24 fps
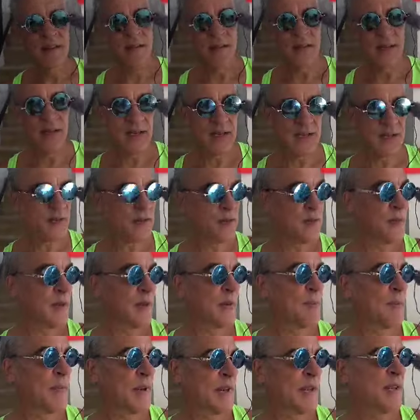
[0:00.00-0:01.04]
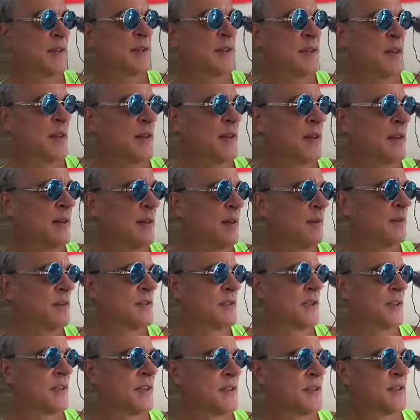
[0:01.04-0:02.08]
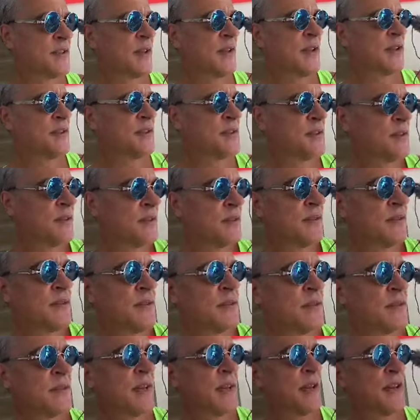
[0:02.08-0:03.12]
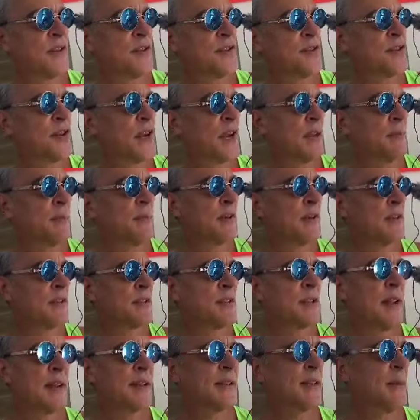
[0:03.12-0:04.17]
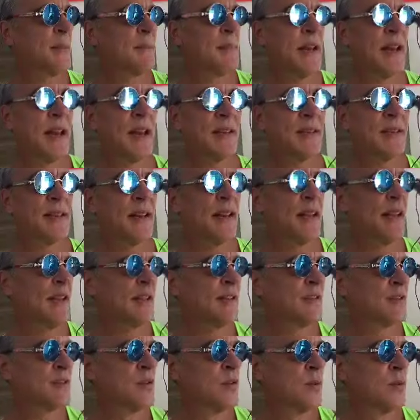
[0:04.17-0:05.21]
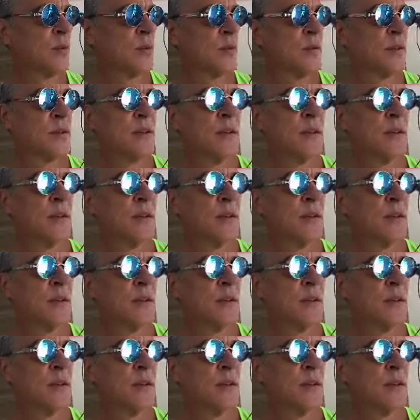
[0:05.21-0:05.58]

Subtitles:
Okay, so it was in the sun, so instead of the shade, but it's not that bad today. It's cool.